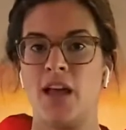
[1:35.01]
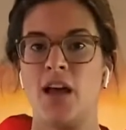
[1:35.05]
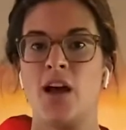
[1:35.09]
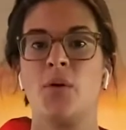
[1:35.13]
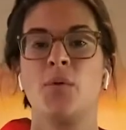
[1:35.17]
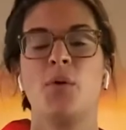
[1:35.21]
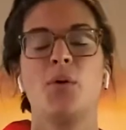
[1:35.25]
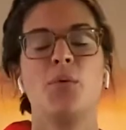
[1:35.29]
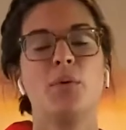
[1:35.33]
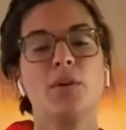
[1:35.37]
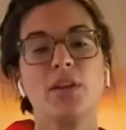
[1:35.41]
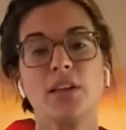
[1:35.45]

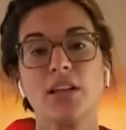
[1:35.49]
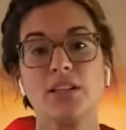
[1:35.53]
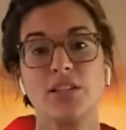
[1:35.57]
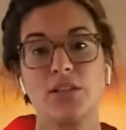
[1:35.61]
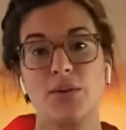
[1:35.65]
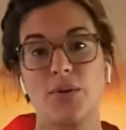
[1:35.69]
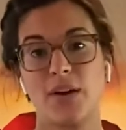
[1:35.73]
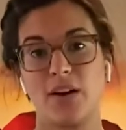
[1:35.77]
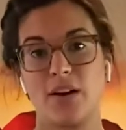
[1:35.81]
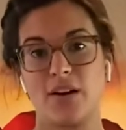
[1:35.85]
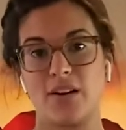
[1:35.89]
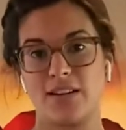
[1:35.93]
We're really
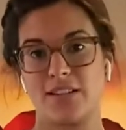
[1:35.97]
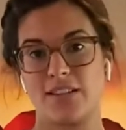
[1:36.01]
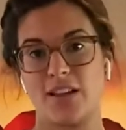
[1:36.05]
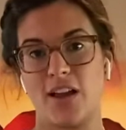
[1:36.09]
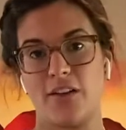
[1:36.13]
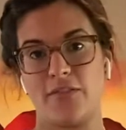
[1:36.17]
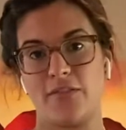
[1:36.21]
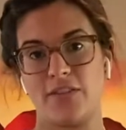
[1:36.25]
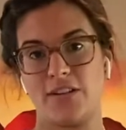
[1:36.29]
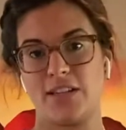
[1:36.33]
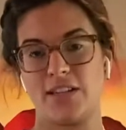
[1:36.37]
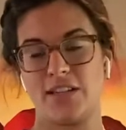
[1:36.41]
doing
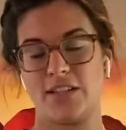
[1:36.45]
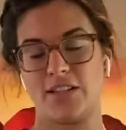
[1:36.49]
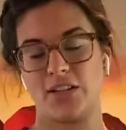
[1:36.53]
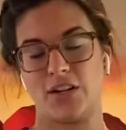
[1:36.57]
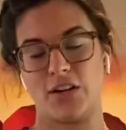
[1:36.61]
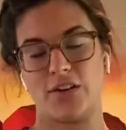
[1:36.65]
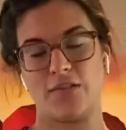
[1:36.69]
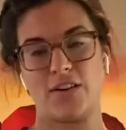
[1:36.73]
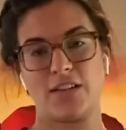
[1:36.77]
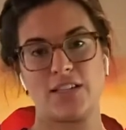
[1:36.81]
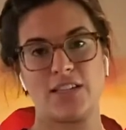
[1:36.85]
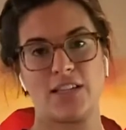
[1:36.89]
ourselves a
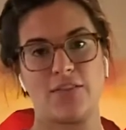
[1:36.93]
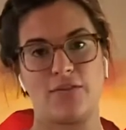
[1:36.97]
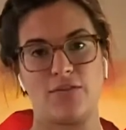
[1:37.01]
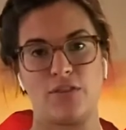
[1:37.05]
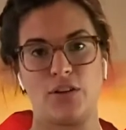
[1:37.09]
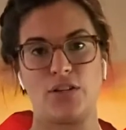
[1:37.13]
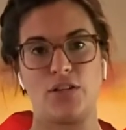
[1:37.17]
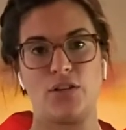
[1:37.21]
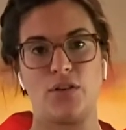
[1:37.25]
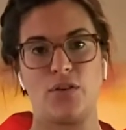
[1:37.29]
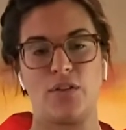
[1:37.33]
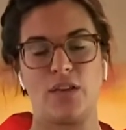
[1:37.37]
disservice if we
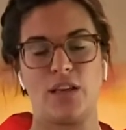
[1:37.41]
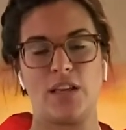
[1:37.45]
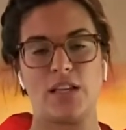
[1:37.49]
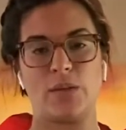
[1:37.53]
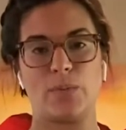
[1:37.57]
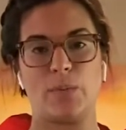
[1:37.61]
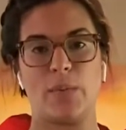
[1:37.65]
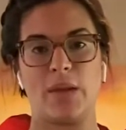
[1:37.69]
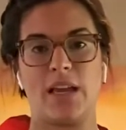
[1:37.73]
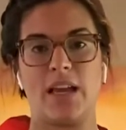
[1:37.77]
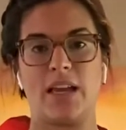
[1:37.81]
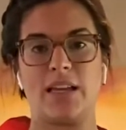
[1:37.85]
do this
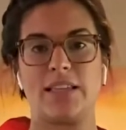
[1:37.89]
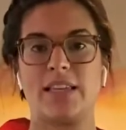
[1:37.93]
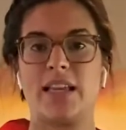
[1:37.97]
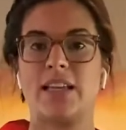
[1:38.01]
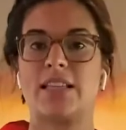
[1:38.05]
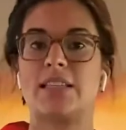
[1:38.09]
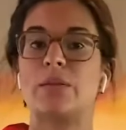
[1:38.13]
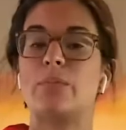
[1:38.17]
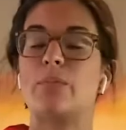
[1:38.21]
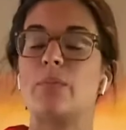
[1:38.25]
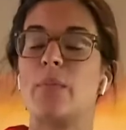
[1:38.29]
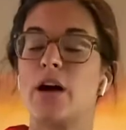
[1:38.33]
because
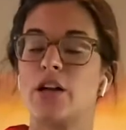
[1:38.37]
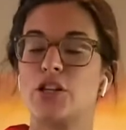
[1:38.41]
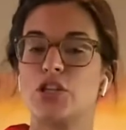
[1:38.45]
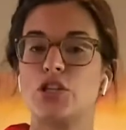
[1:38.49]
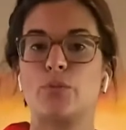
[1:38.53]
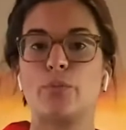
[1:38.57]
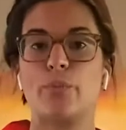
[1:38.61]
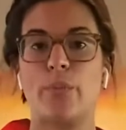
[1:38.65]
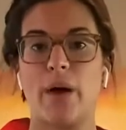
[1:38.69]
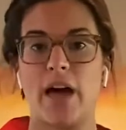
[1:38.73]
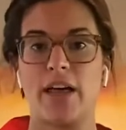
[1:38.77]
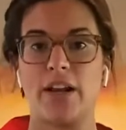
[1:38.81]
it's much
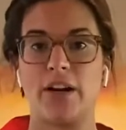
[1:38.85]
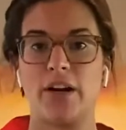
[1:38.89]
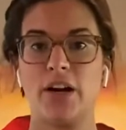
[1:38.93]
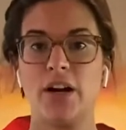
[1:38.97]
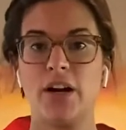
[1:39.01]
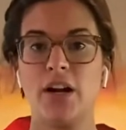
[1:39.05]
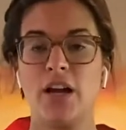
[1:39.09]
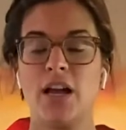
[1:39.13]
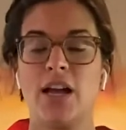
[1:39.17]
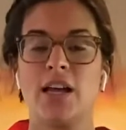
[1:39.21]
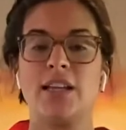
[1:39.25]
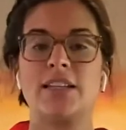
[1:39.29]
better
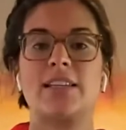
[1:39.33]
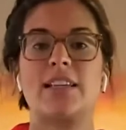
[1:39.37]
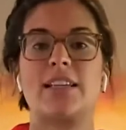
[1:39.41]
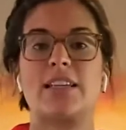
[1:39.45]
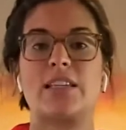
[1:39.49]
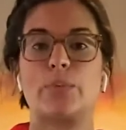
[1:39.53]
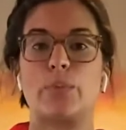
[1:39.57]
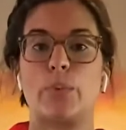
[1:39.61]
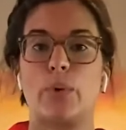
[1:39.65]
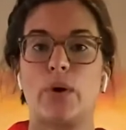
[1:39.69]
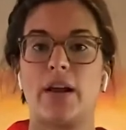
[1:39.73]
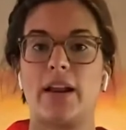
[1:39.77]
to
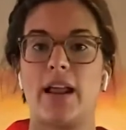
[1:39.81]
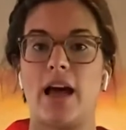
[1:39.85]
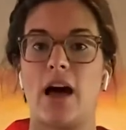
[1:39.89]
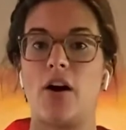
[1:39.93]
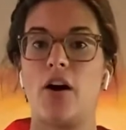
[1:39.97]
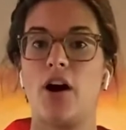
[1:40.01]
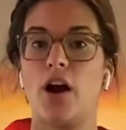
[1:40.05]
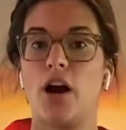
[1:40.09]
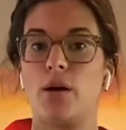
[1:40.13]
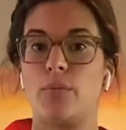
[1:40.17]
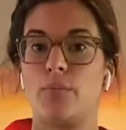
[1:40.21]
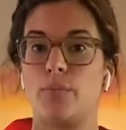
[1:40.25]
spread out
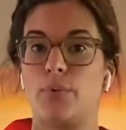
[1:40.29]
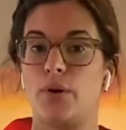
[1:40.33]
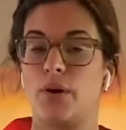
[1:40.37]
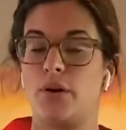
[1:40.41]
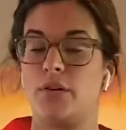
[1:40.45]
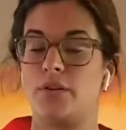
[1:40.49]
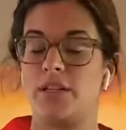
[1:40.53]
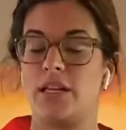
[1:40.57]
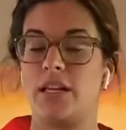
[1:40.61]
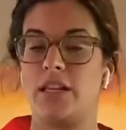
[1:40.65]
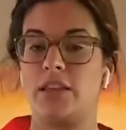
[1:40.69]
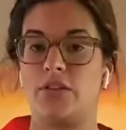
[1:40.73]
our
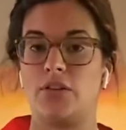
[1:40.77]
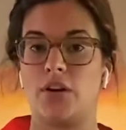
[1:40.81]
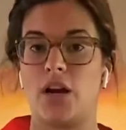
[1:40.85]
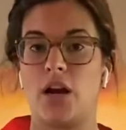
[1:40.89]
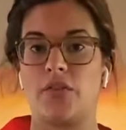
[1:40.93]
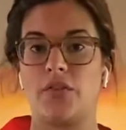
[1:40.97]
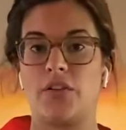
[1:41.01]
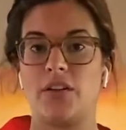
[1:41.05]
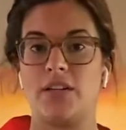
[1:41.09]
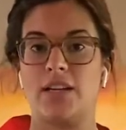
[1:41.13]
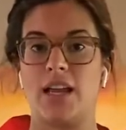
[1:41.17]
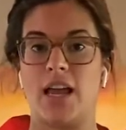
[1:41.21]
protein throughout
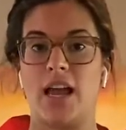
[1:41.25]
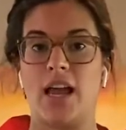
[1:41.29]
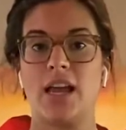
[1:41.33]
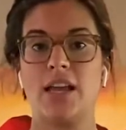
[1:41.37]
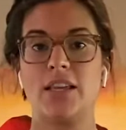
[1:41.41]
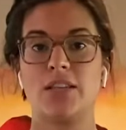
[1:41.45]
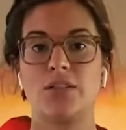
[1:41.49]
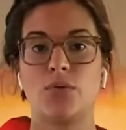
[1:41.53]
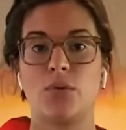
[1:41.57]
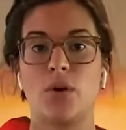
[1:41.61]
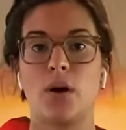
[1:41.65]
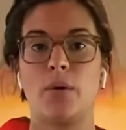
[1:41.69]
the day
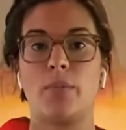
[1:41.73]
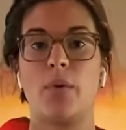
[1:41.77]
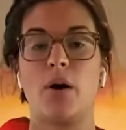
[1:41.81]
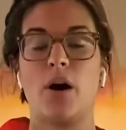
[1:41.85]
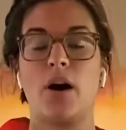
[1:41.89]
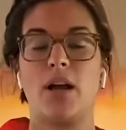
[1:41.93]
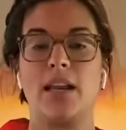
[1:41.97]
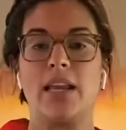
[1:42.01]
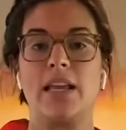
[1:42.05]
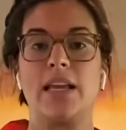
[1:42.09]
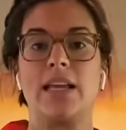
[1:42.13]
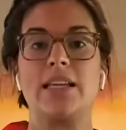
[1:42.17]
so our
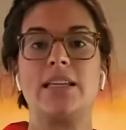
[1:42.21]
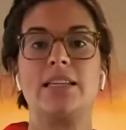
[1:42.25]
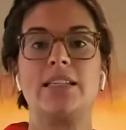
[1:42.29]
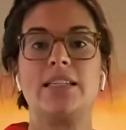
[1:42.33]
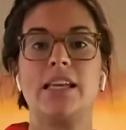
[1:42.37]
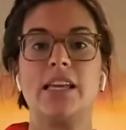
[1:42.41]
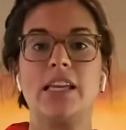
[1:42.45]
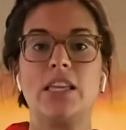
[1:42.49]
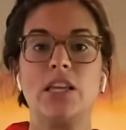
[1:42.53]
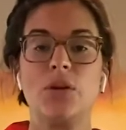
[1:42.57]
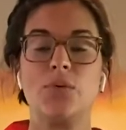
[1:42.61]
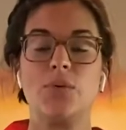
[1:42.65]
body
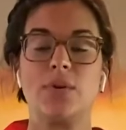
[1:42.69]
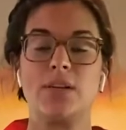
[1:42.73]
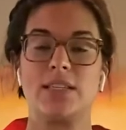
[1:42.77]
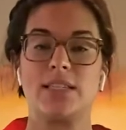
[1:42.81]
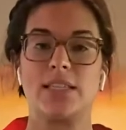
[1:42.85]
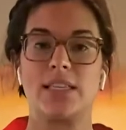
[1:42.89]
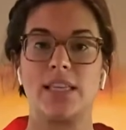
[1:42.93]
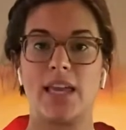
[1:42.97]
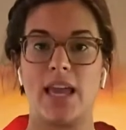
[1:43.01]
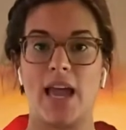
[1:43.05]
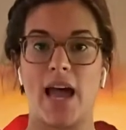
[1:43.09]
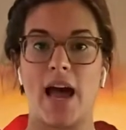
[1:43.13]

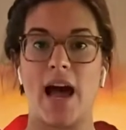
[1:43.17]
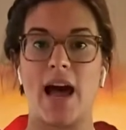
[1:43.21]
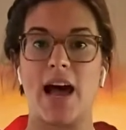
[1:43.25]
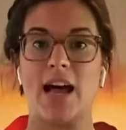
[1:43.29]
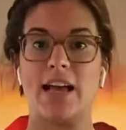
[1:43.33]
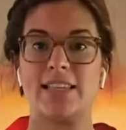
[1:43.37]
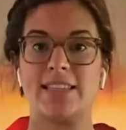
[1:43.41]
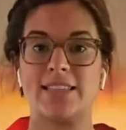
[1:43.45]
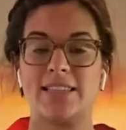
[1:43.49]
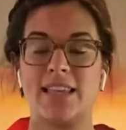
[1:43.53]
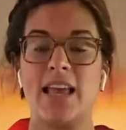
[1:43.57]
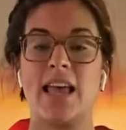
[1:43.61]
continuously
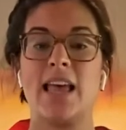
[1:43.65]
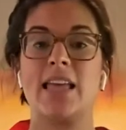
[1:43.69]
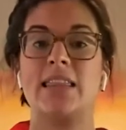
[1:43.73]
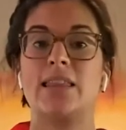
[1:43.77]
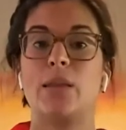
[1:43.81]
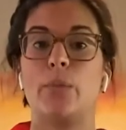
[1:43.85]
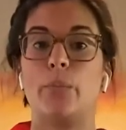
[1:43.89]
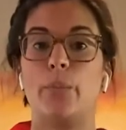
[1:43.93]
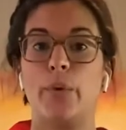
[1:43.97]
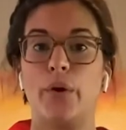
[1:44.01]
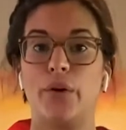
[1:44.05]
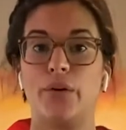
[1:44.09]
has the
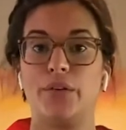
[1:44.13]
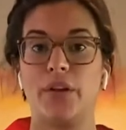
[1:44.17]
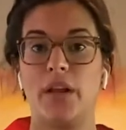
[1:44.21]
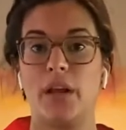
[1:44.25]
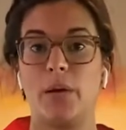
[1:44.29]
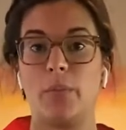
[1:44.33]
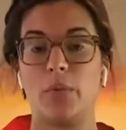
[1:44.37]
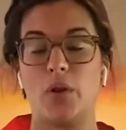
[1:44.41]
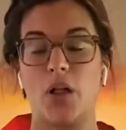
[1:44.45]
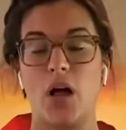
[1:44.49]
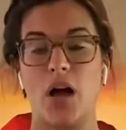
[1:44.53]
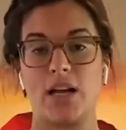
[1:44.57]
building
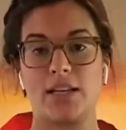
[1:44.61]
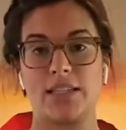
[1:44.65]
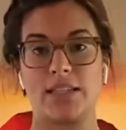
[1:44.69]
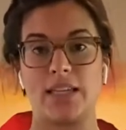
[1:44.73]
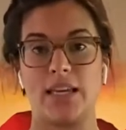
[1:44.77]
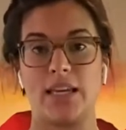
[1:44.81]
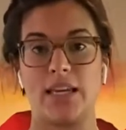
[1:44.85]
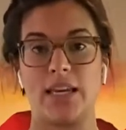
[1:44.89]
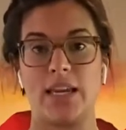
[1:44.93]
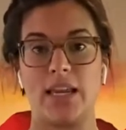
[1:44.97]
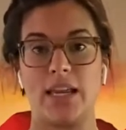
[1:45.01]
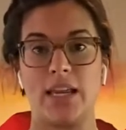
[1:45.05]
blocks it
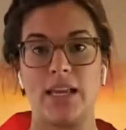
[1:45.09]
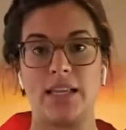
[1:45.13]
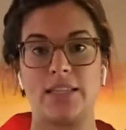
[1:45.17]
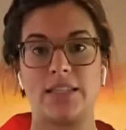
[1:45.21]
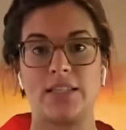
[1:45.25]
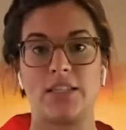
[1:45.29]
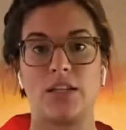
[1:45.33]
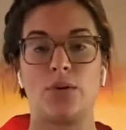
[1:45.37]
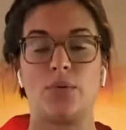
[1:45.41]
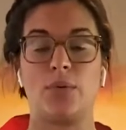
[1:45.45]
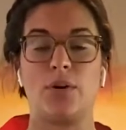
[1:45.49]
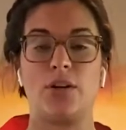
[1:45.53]
needs
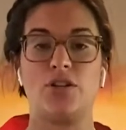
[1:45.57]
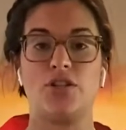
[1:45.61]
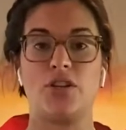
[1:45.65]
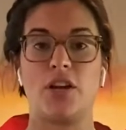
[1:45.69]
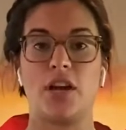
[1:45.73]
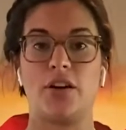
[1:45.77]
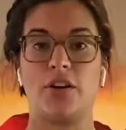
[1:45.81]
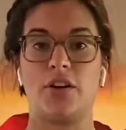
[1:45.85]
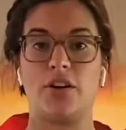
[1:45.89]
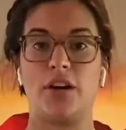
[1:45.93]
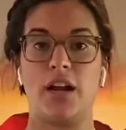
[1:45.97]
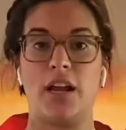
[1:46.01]
to
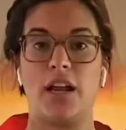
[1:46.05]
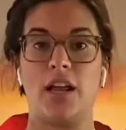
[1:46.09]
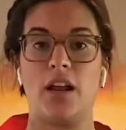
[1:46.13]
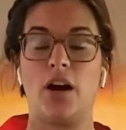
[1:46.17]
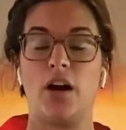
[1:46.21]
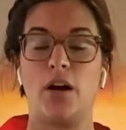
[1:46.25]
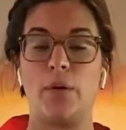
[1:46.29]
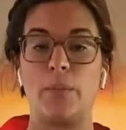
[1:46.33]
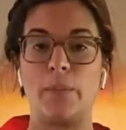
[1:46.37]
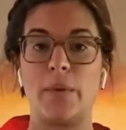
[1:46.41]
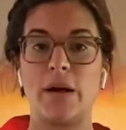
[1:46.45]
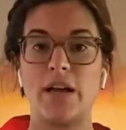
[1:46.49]
regenerate
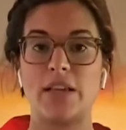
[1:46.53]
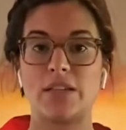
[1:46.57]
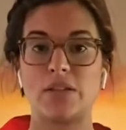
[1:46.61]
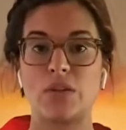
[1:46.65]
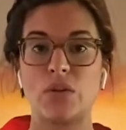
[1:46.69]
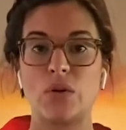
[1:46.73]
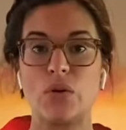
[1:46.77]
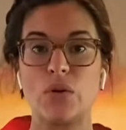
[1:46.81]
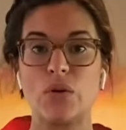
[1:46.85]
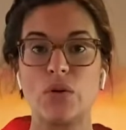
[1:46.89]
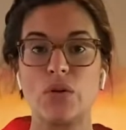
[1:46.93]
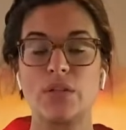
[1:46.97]
our
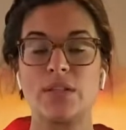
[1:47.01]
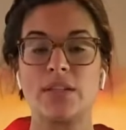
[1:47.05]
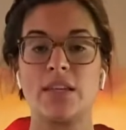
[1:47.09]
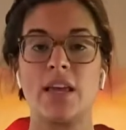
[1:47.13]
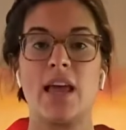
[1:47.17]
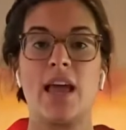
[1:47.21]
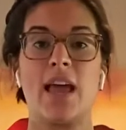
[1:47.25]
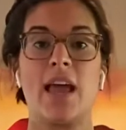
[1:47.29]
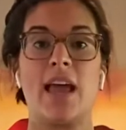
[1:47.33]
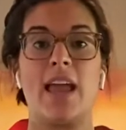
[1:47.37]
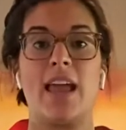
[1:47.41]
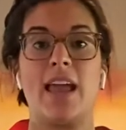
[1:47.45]
muscles
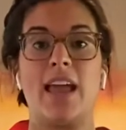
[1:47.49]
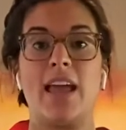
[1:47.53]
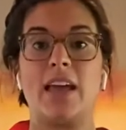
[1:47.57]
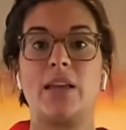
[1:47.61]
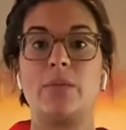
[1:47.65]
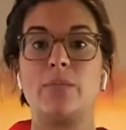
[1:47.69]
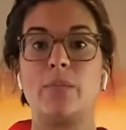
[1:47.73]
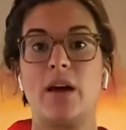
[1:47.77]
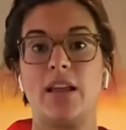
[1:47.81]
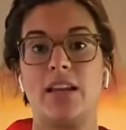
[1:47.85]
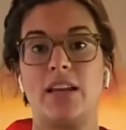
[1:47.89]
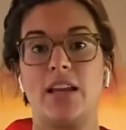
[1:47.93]
and
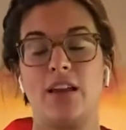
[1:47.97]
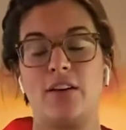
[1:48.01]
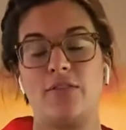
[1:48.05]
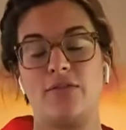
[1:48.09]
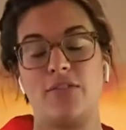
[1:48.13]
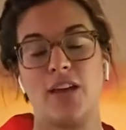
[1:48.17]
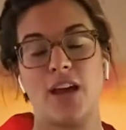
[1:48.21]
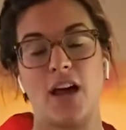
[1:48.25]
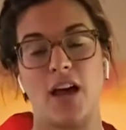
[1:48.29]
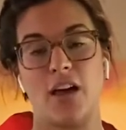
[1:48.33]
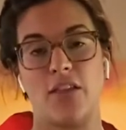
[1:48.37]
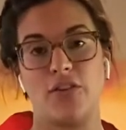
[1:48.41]
many of
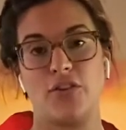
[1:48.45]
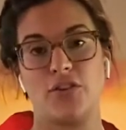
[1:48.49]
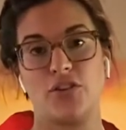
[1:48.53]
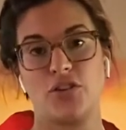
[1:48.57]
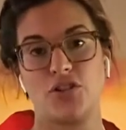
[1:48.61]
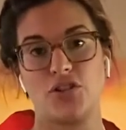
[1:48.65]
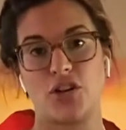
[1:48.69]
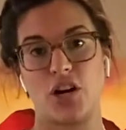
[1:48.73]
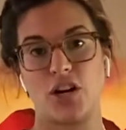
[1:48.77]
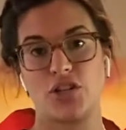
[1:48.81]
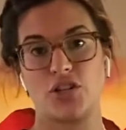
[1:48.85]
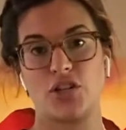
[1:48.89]
the other
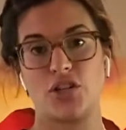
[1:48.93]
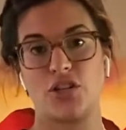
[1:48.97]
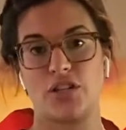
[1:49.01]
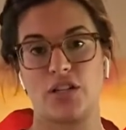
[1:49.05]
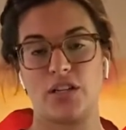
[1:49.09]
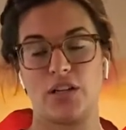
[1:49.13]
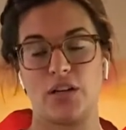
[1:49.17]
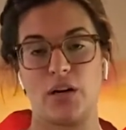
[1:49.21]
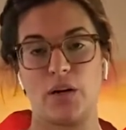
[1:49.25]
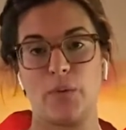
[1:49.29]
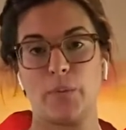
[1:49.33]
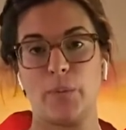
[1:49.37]
structures in
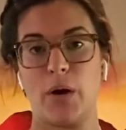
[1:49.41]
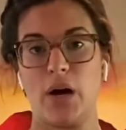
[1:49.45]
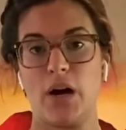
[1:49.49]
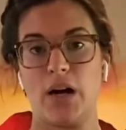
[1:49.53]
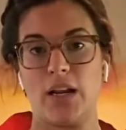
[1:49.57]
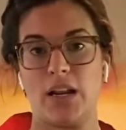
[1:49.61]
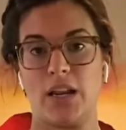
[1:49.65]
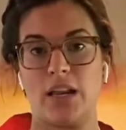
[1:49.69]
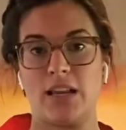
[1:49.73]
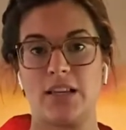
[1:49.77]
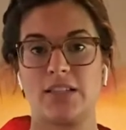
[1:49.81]
our body.